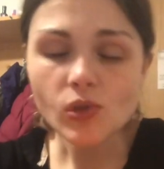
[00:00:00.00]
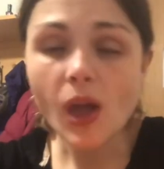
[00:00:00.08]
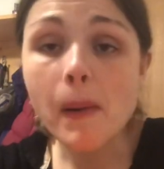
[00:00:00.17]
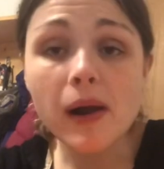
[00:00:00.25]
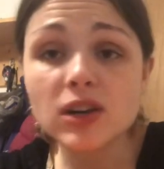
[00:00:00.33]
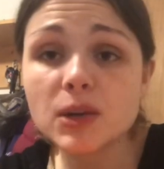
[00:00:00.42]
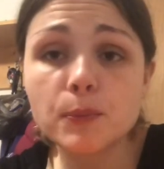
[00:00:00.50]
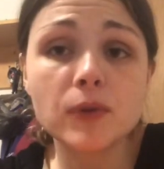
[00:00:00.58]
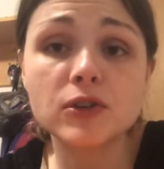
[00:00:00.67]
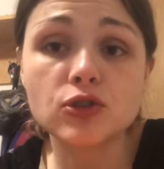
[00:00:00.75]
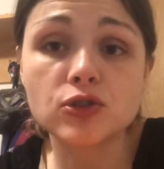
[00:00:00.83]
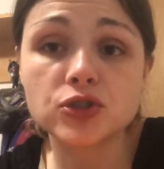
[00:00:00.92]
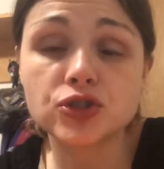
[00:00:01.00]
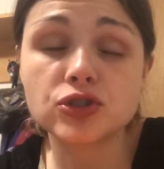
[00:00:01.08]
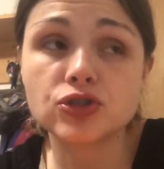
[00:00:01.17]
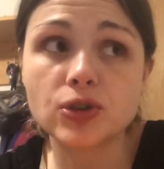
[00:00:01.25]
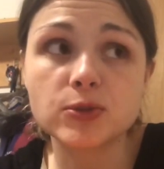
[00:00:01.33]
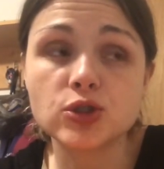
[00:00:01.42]
I'm not gonna put in the des
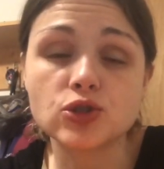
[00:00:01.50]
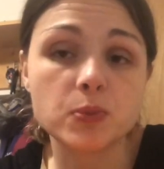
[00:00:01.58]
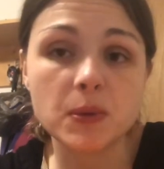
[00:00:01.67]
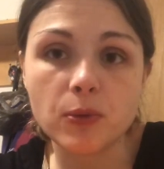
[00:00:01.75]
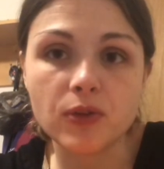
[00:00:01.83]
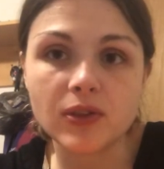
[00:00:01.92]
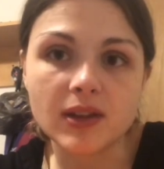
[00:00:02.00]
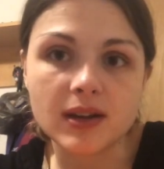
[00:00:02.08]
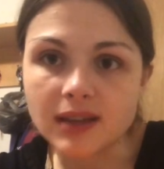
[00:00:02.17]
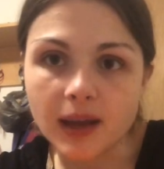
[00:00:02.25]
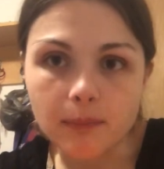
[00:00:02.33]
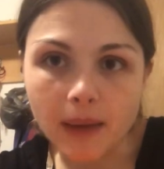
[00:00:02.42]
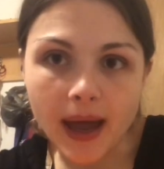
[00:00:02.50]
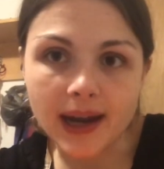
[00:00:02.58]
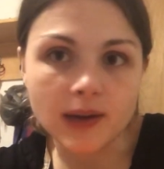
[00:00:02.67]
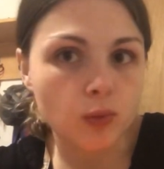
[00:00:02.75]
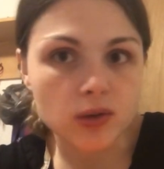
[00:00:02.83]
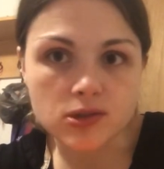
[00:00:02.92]
description so people think that it's like
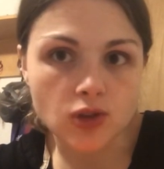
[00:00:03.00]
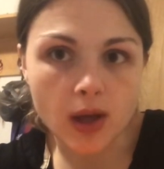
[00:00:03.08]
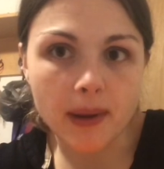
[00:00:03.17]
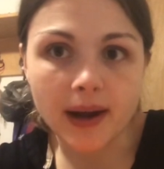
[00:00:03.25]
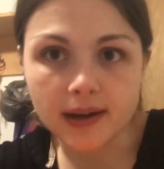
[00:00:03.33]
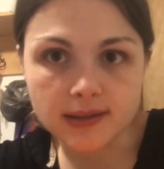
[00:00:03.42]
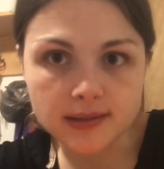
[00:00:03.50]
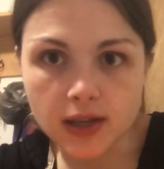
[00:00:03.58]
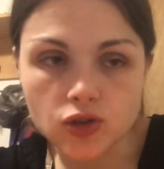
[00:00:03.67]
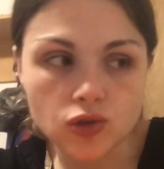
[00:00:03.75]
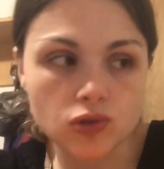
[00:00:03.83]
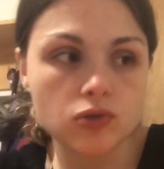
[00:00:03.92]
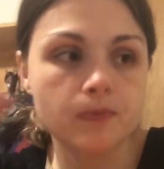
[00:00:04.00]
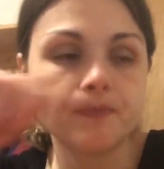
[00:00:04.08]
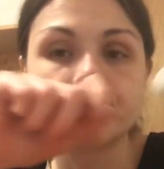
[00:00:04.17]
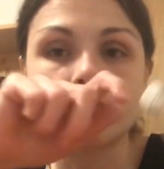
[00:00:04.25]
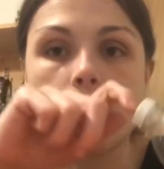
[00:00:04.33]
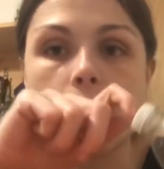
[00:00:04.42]
mine when it's not mine it's Angel's
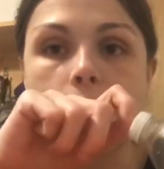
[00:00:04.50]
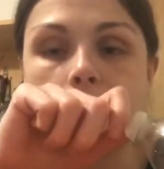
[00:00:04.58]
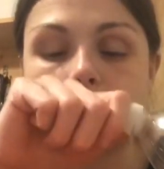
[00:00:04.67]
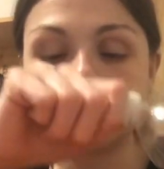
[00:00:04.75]
Ugh.